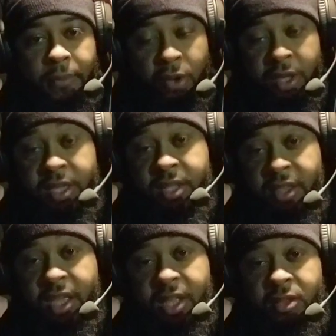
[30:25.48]
what he
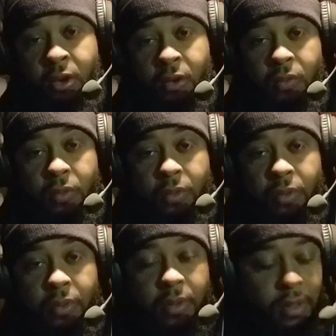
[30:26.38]
did know.
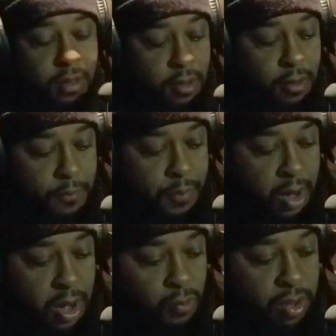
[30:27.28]

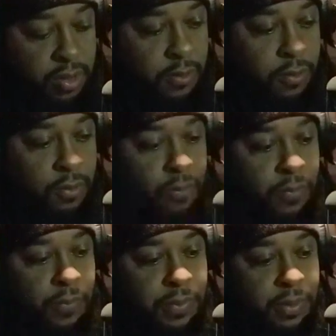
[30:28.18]
But when you
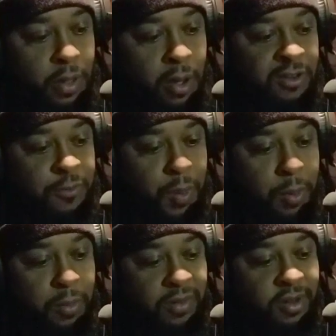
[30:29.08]
are
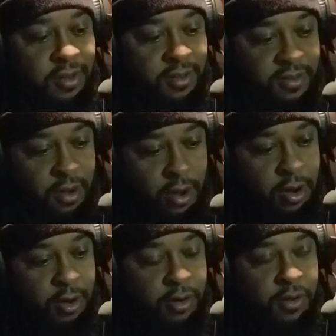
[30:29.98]
spiritually
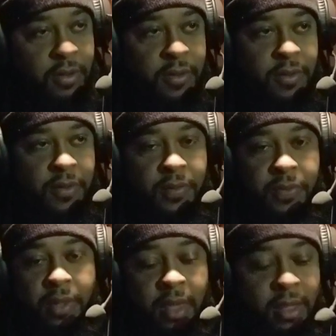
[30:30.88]
discerned
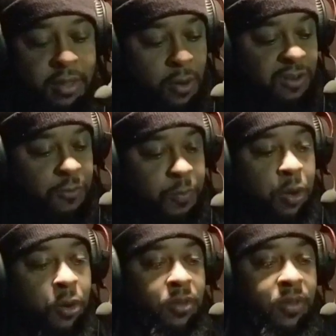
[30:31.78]
and your
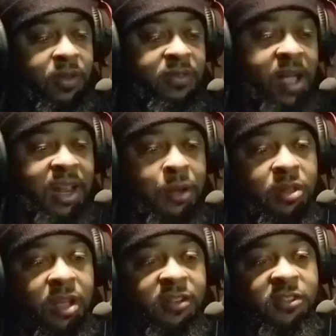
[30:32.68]
spirit is not in
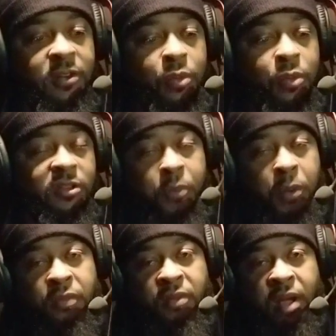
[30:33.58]
relationship with the
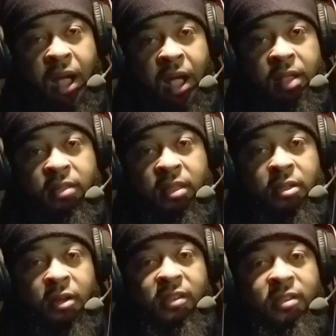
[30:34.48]
spirit of God, then
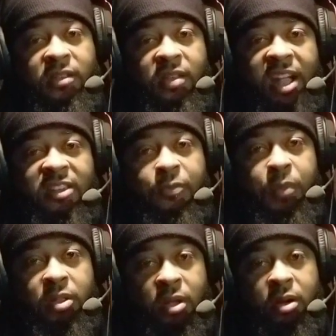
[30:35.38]
there's a
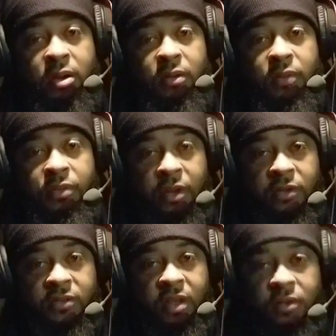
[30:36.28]
detachment there.
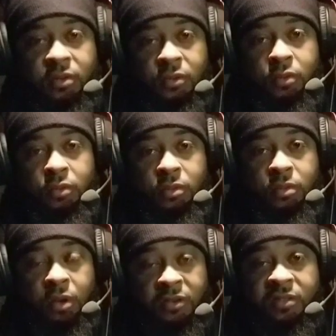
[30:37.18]
There's
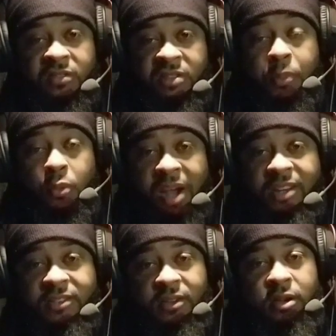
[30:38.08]
a
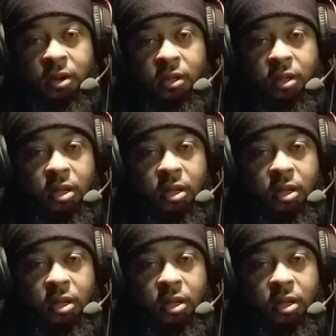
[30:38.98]
separation there.